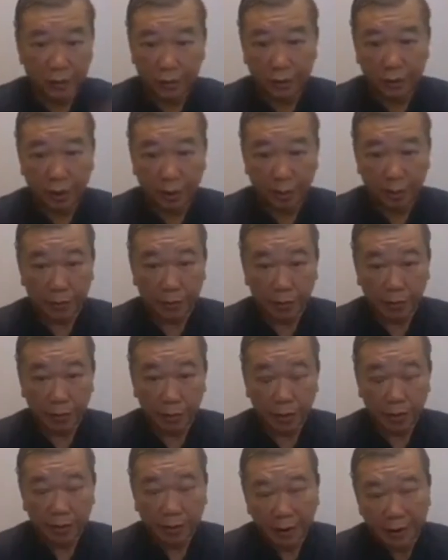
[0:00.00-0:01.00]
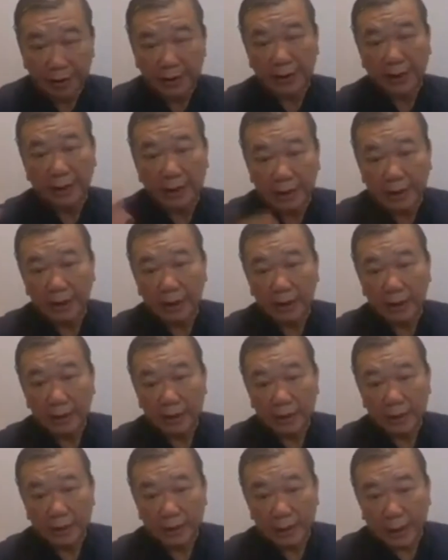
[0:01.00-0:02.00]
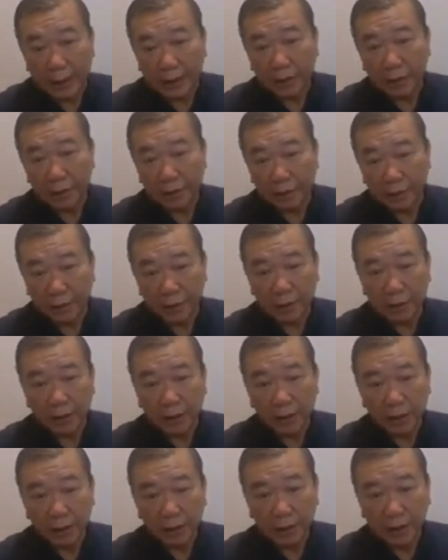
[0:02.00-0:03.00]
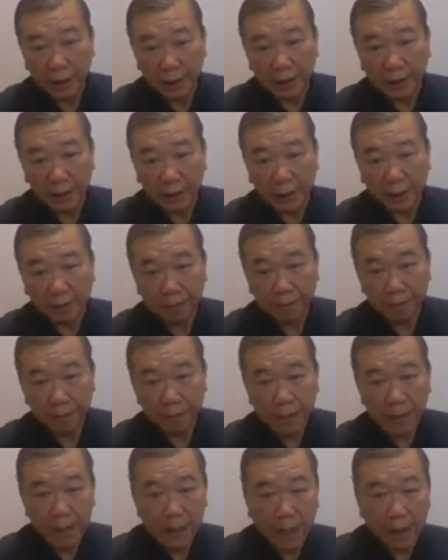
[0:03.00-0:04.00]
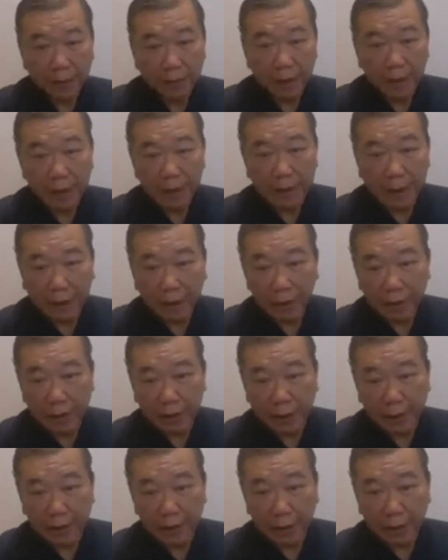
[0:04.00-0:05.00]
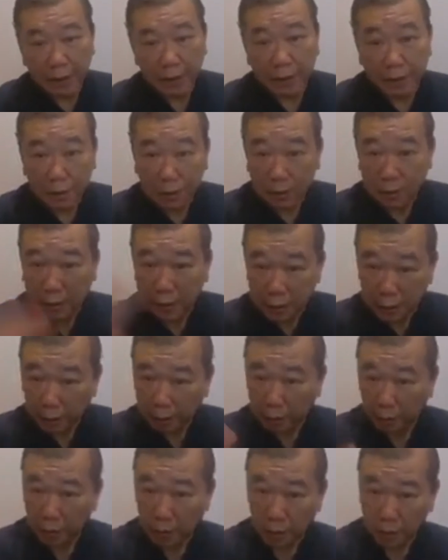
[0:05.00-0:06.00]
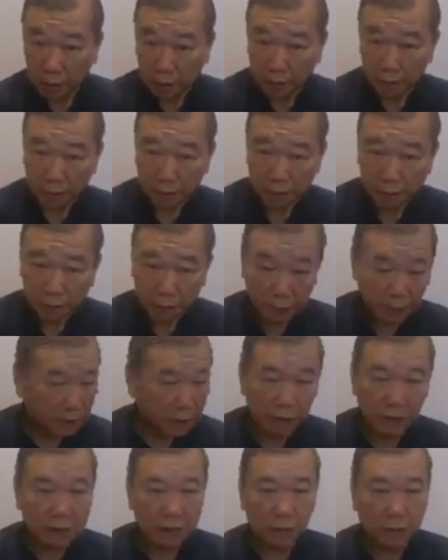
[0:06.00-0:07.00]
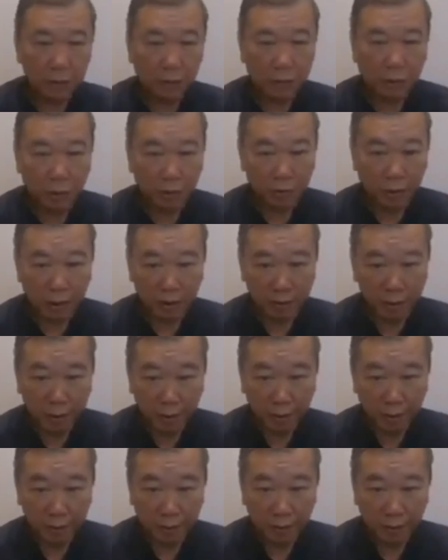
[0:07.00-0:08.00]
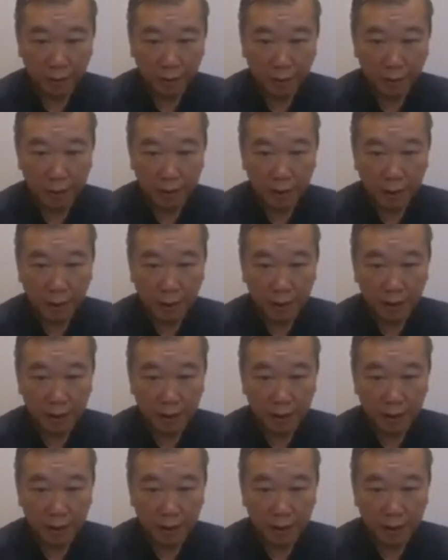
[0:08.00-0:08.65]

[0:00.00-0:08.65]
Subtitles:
job, Then suddenly diagnosed with cancer. After the diagnosis of cancer, she stopped talking, She doesn't want to talk to anybody. This thing